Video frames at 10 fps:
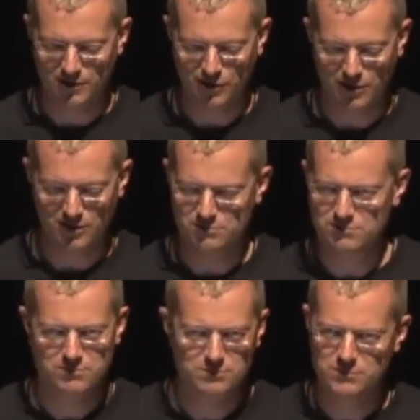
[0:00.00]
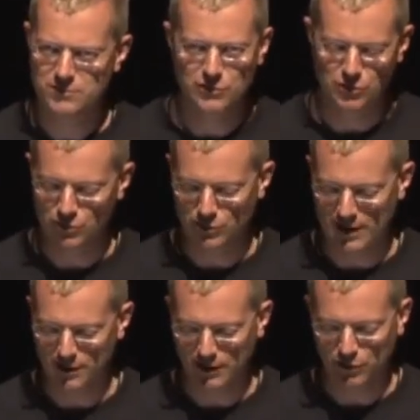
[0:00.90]
you can do
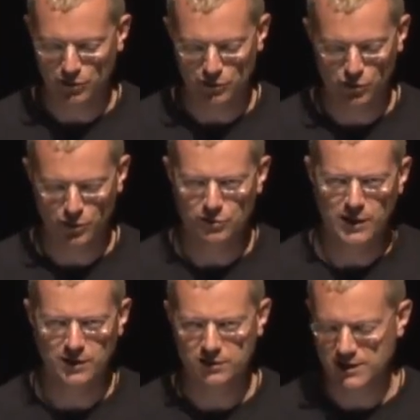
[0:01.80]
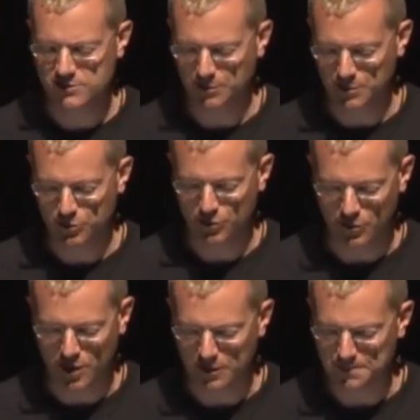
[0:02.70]
anything you can do with a regular desktop
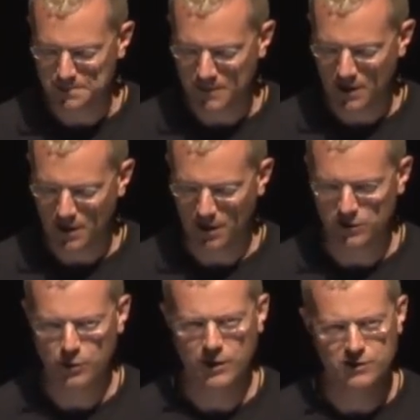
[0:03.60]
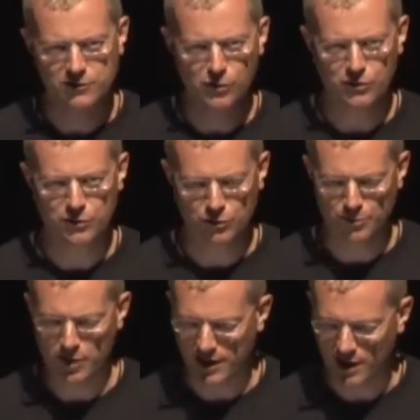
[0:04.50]
computer on it, as well as talk to
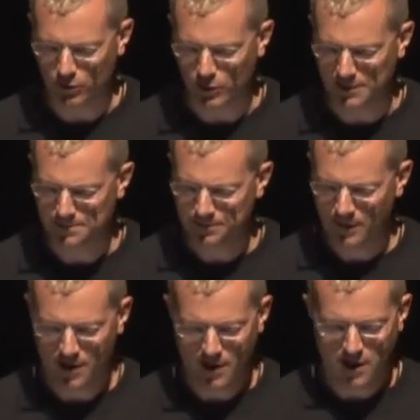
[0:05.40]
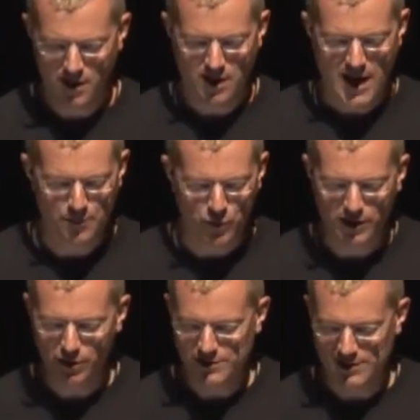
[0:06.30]
robotic hardware. Ham
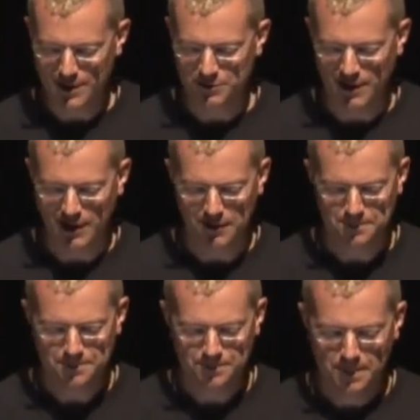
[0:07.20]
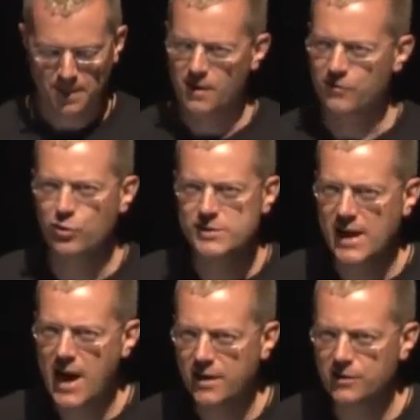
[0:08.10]
radio setup day. Of course,
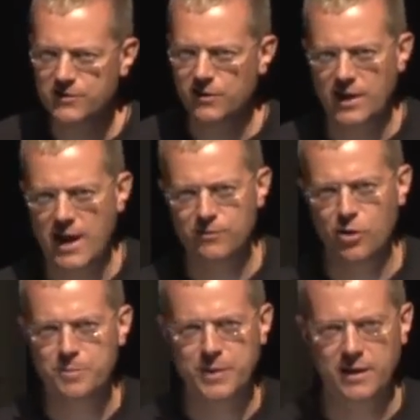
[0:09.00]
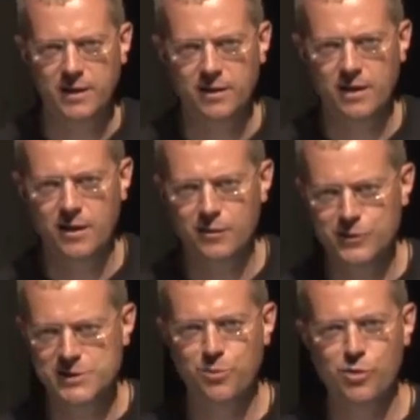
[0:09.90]
they're hackers, so they have lockpicking
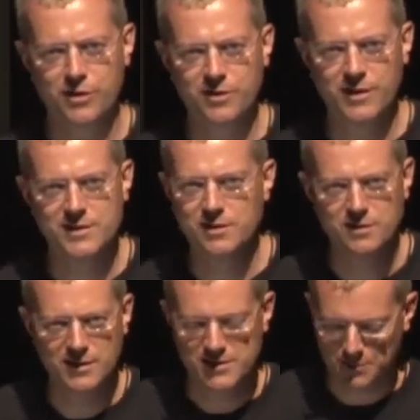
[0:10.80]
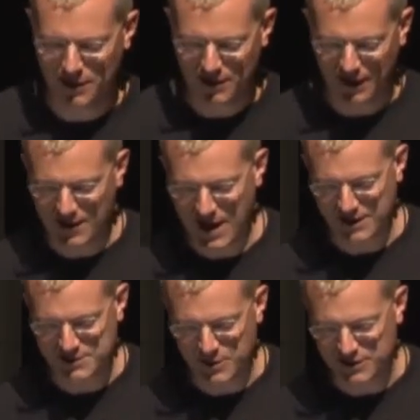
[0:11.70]
for sport. That's a big thing at the
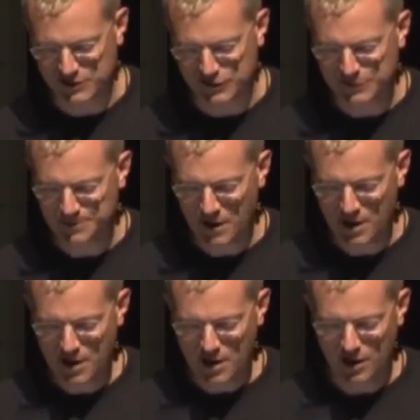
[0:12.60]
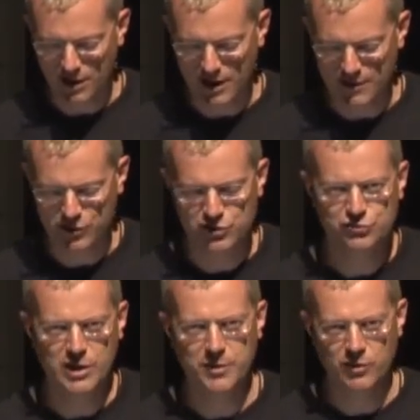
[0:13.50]
hackerspaces. They have a
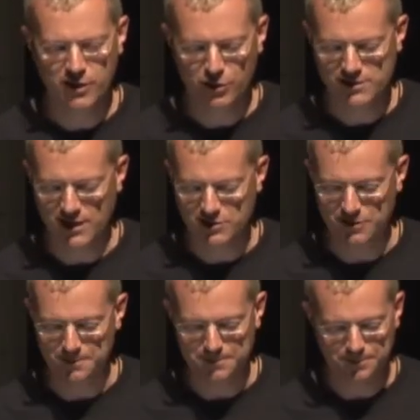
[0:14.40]
streaming radio station.